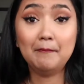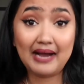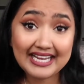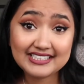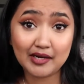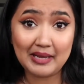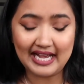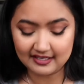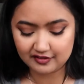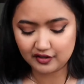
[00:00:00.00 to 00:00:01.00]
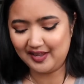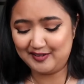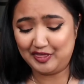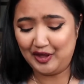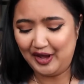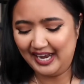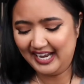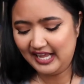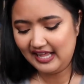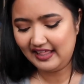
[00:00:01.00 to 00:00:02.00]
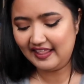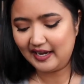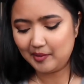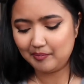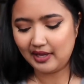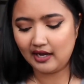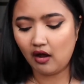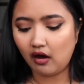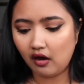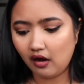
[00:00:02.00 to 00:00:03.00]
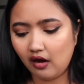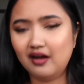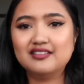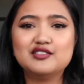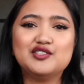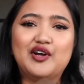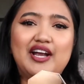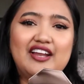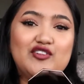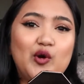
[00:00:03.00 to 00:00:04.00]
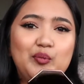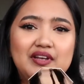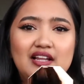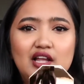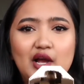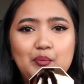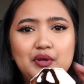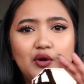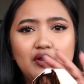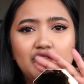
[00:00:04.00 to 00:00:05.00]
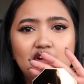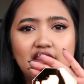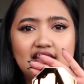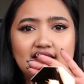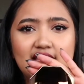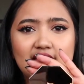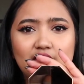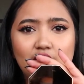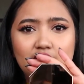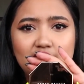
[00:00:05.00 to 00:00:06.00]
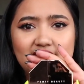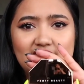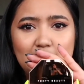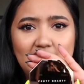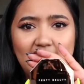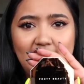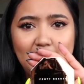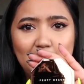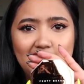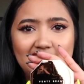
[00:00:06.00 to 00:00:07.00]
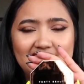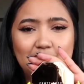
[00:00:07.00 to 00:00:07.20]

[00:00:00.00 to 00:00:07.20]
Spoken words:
My dumbass thought that it meant, oh, sorry, I just opened it. Look how beautiful this is. Oh, you can see my camera.